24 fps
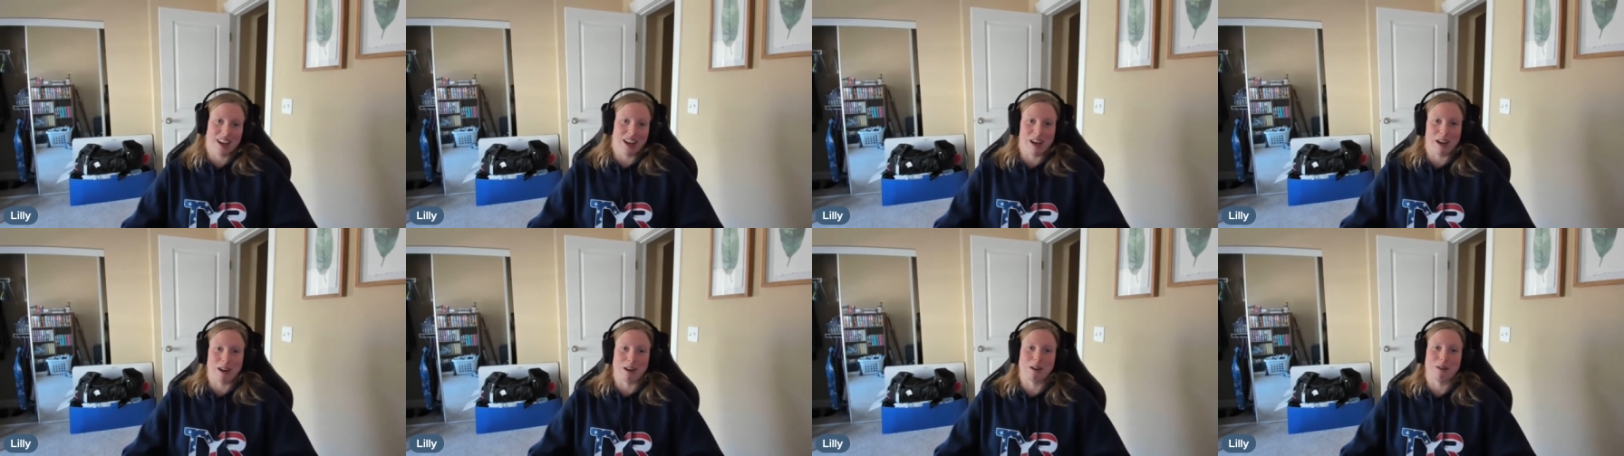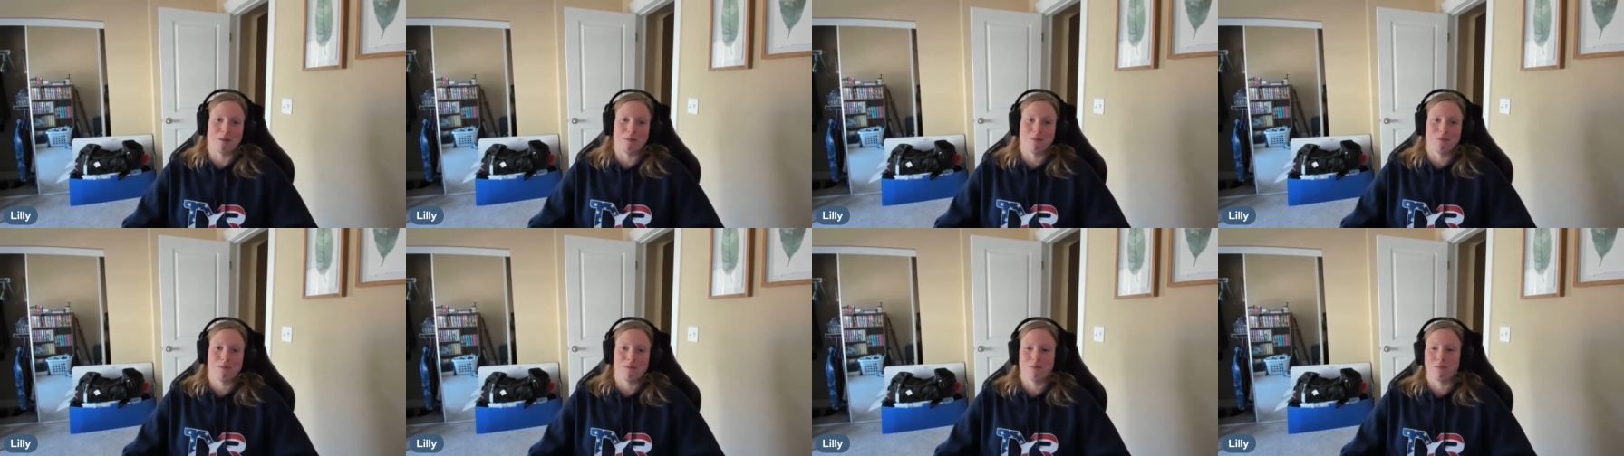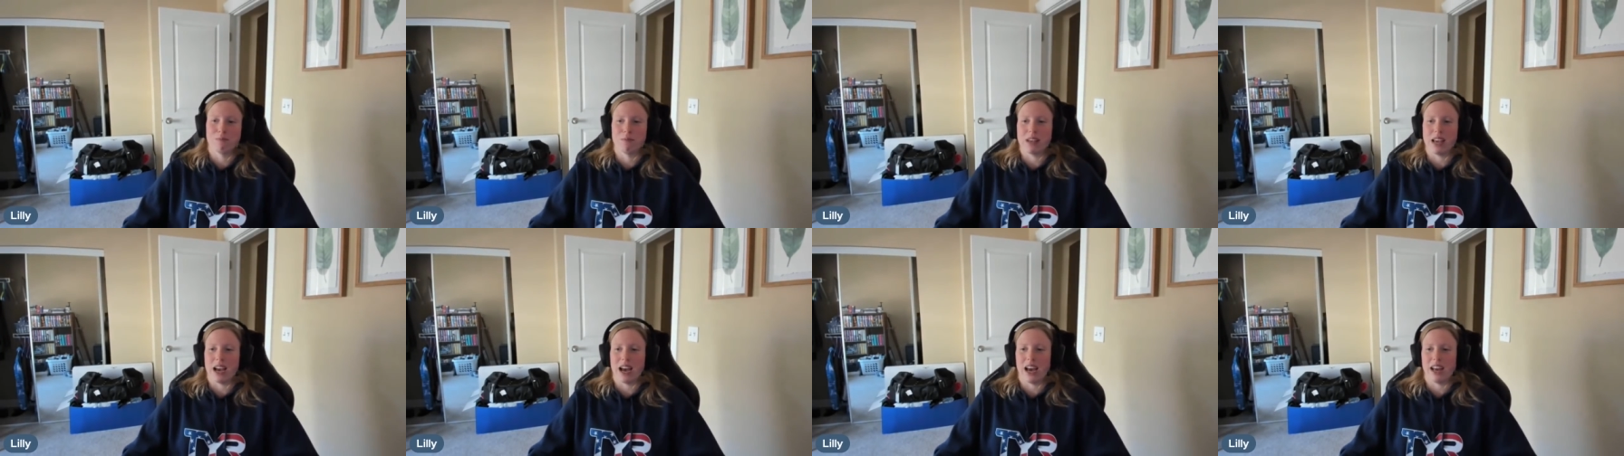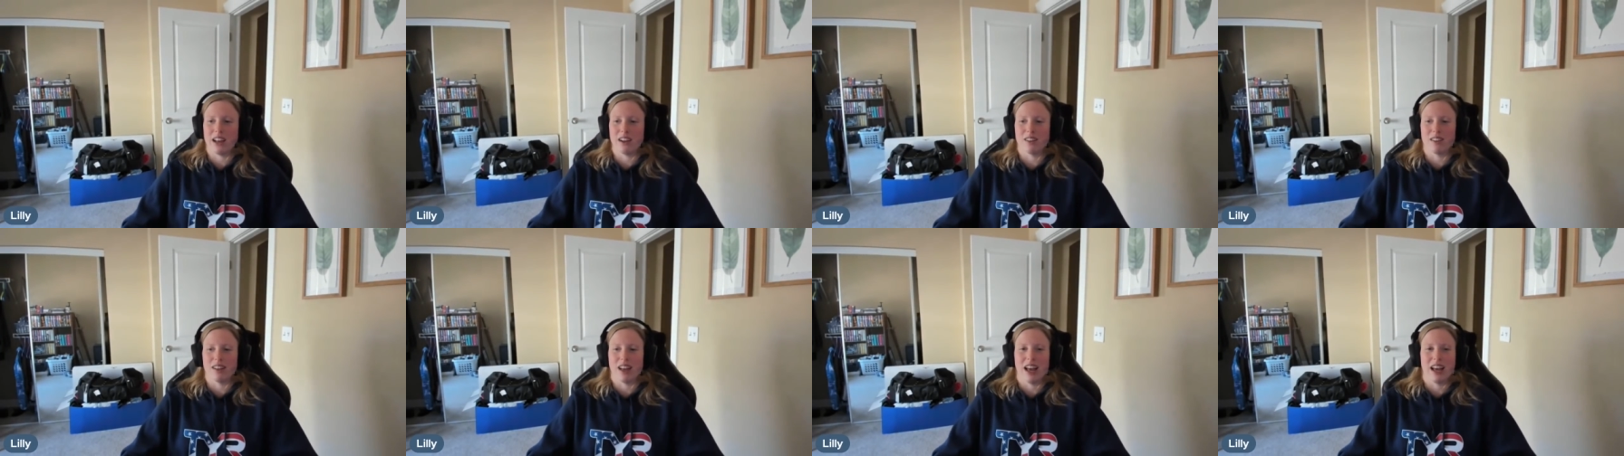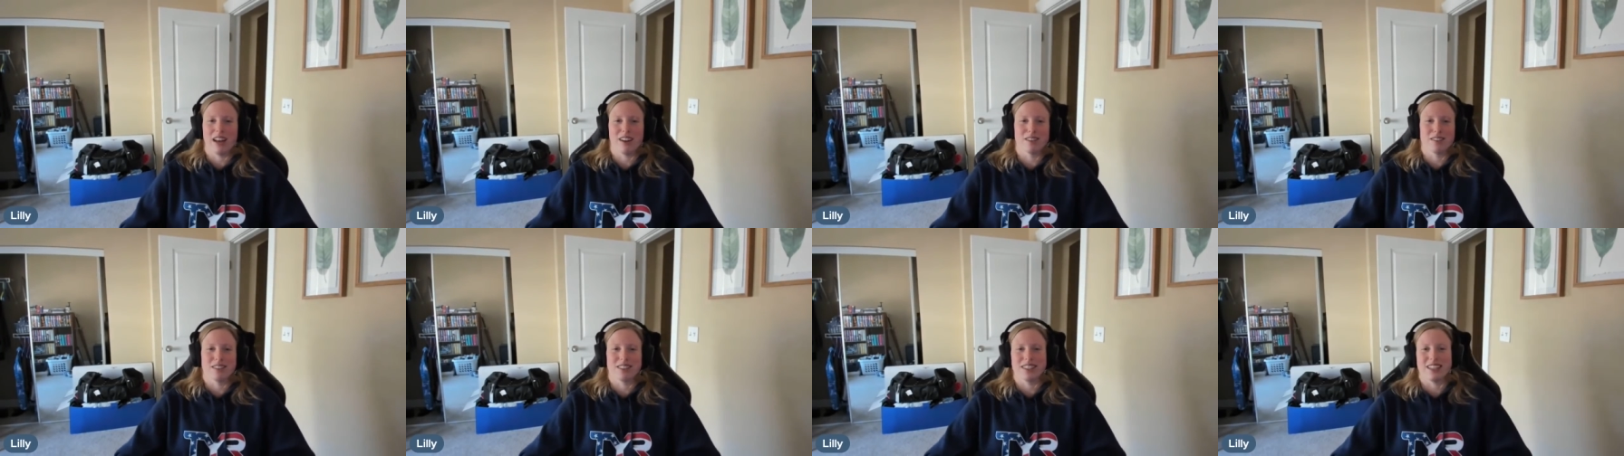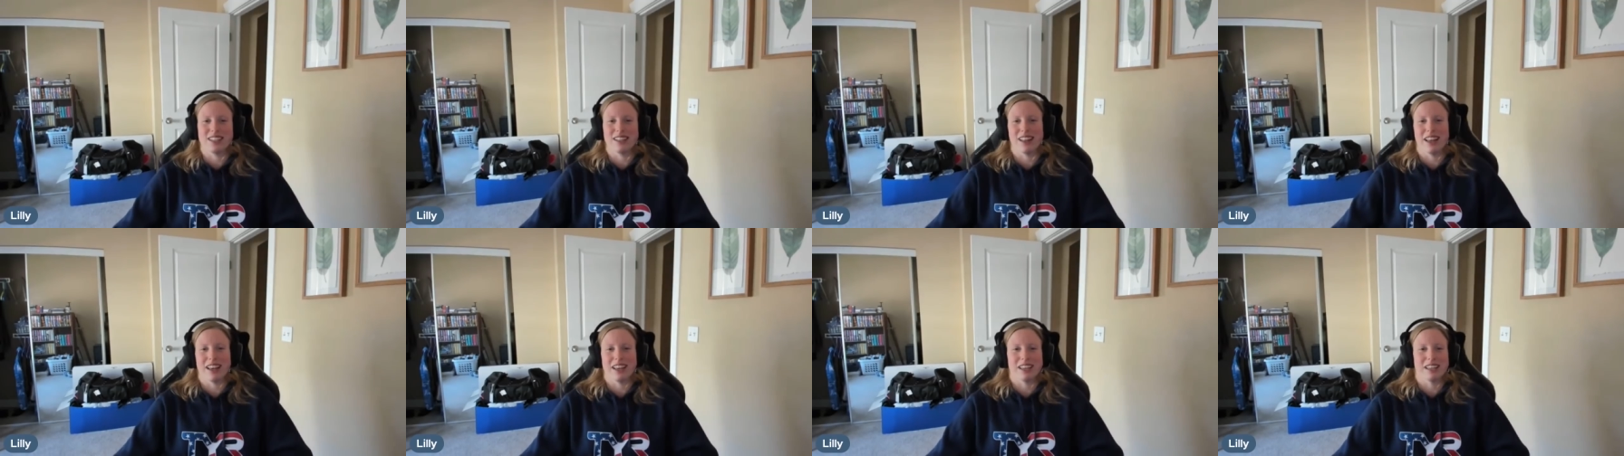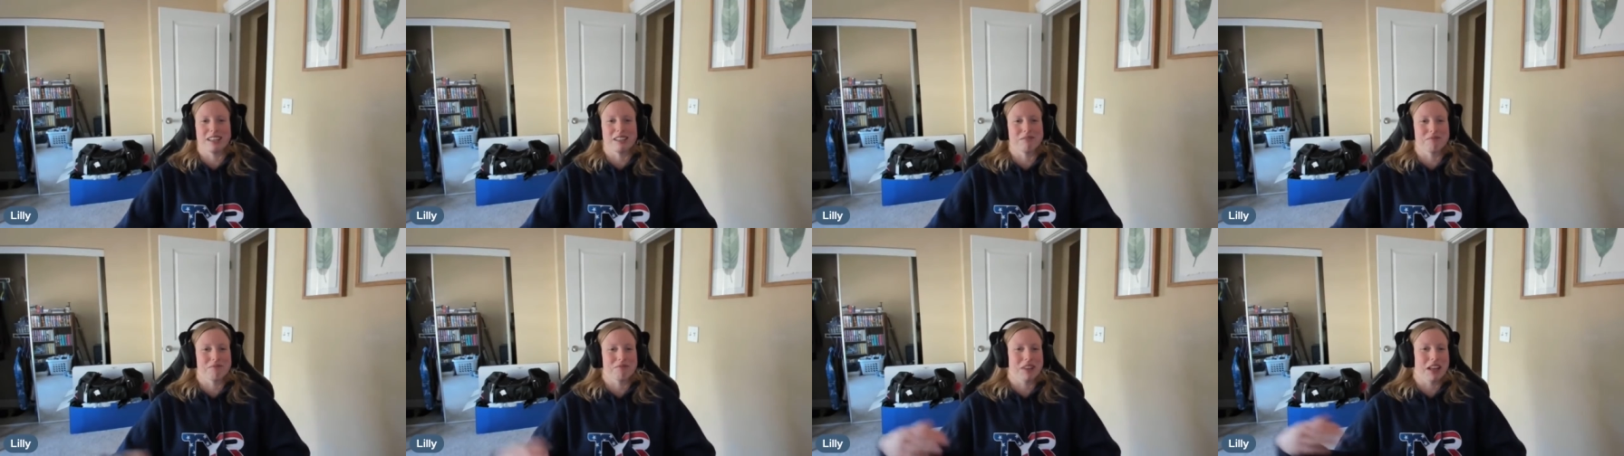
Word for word: Um, yeah, I don't I don't see like a